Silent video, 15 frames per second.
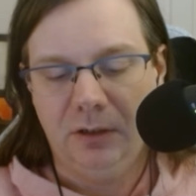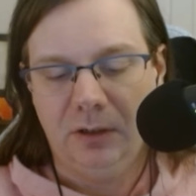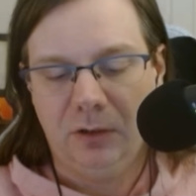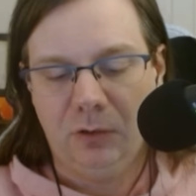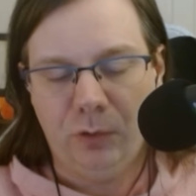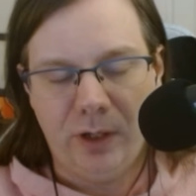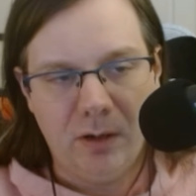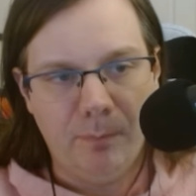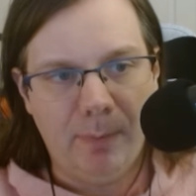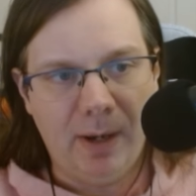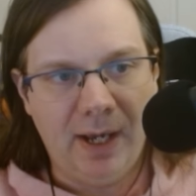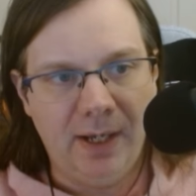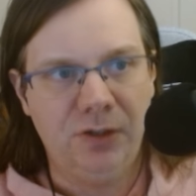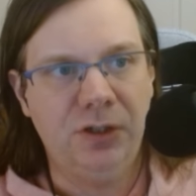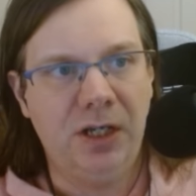created
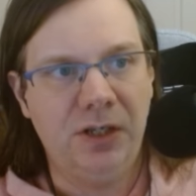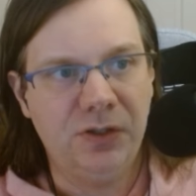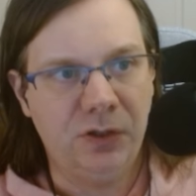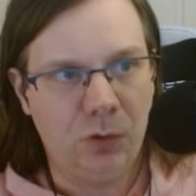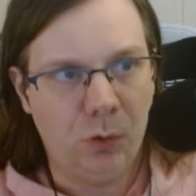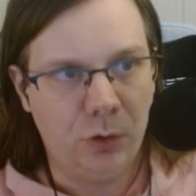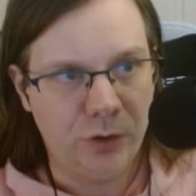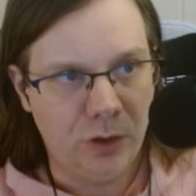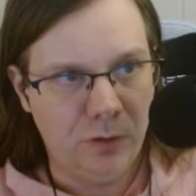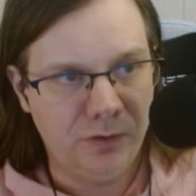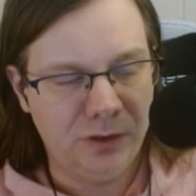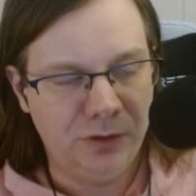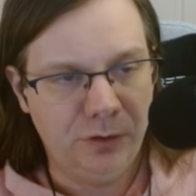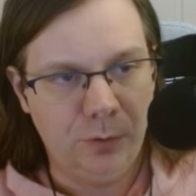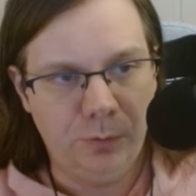by Jason
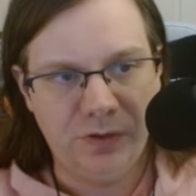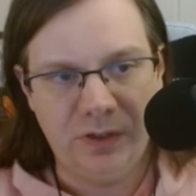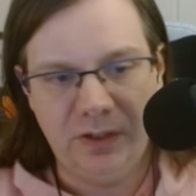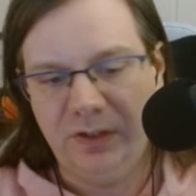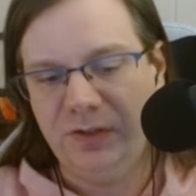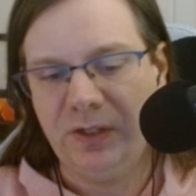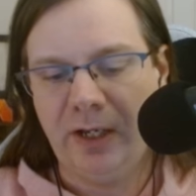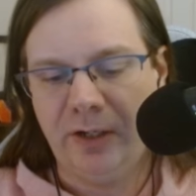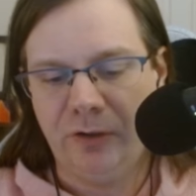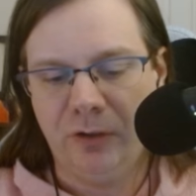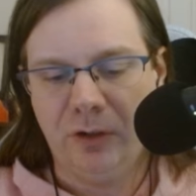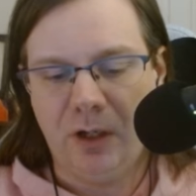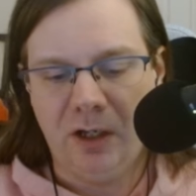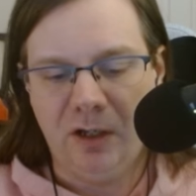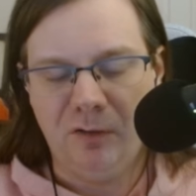Cordova, who's the designer
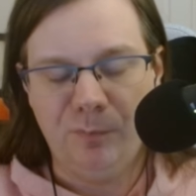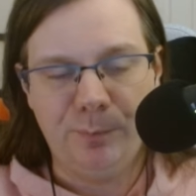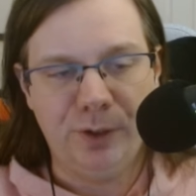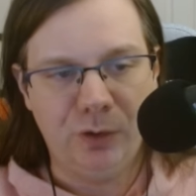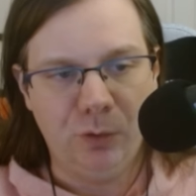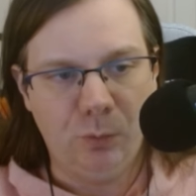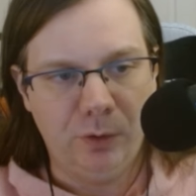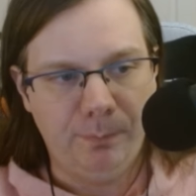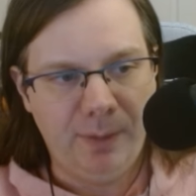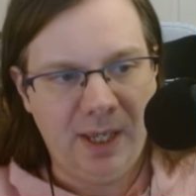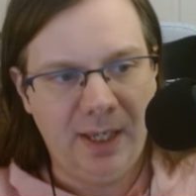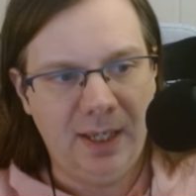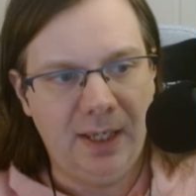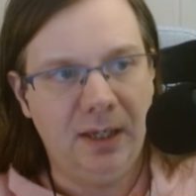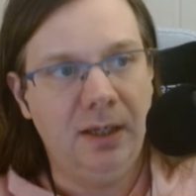of Brindlewood
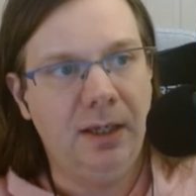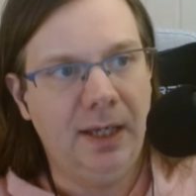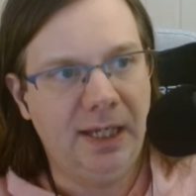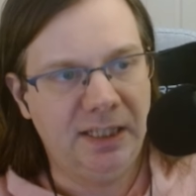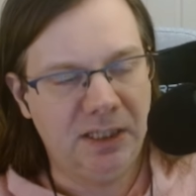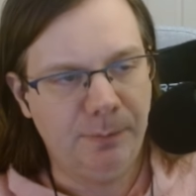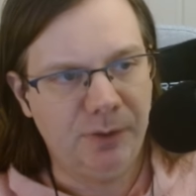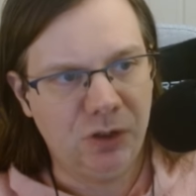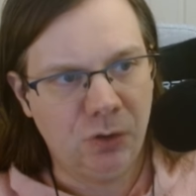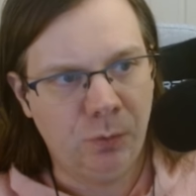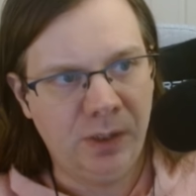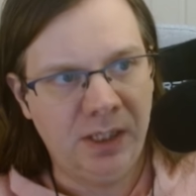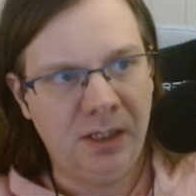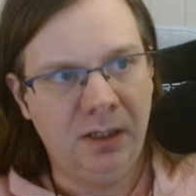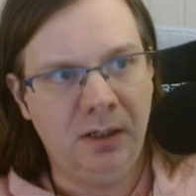Bay and The
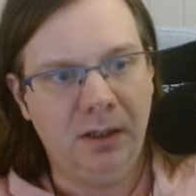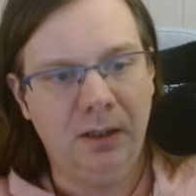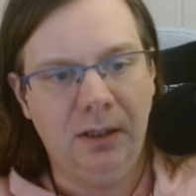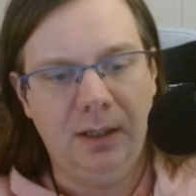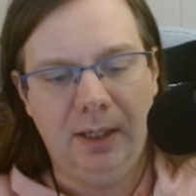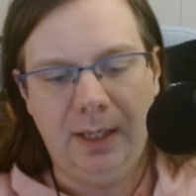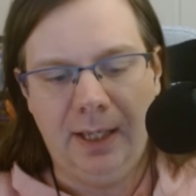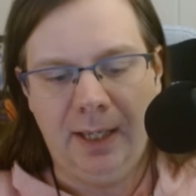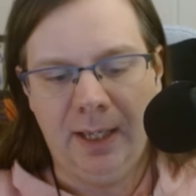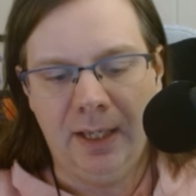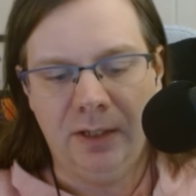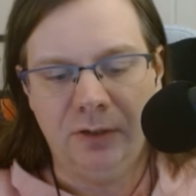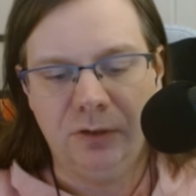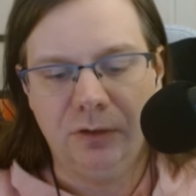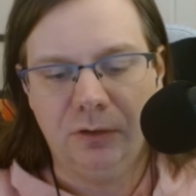Between
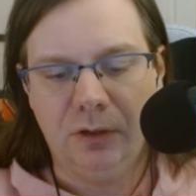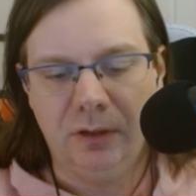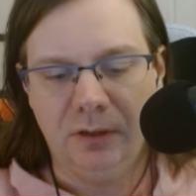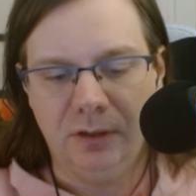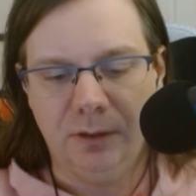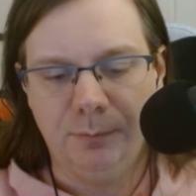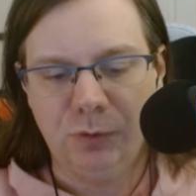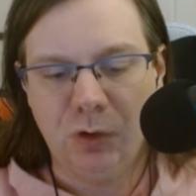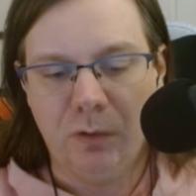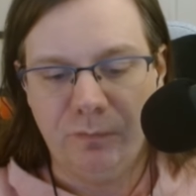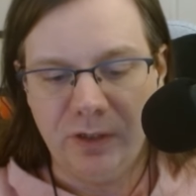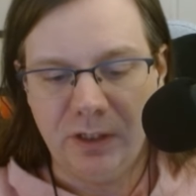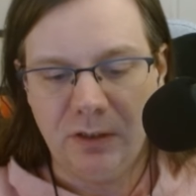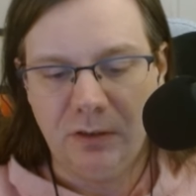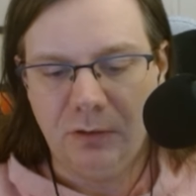and
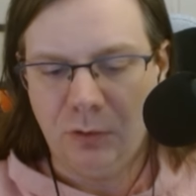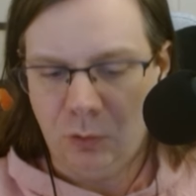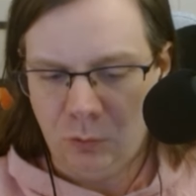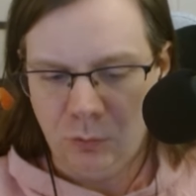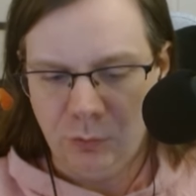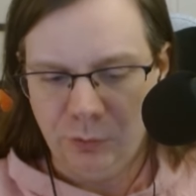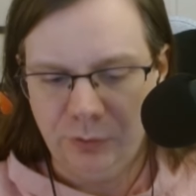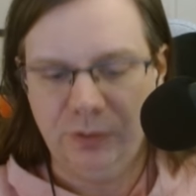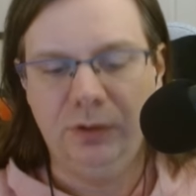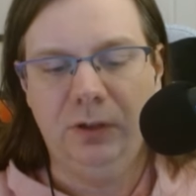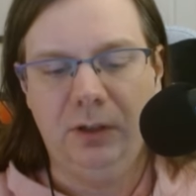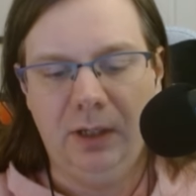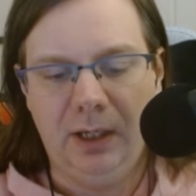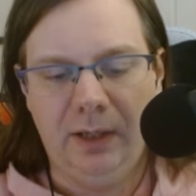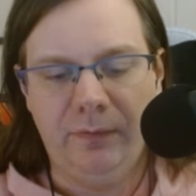Trophy Gold,
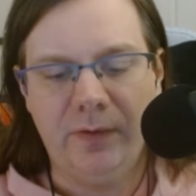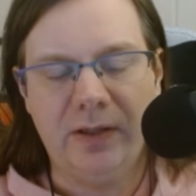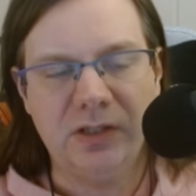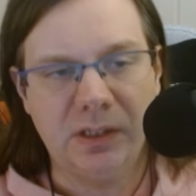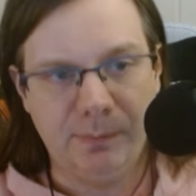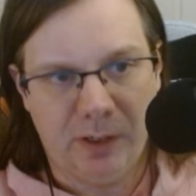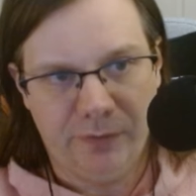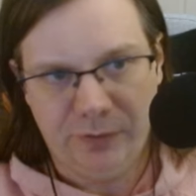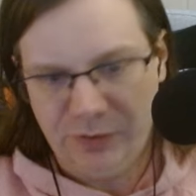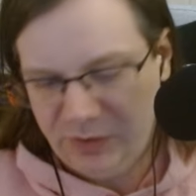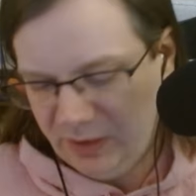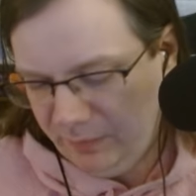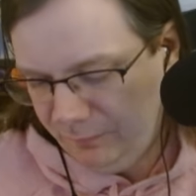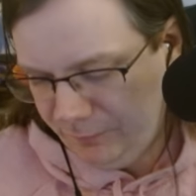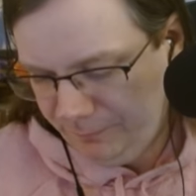and then some other
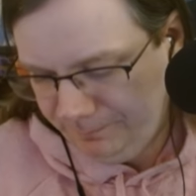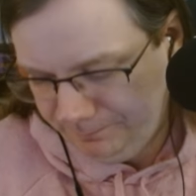stuff.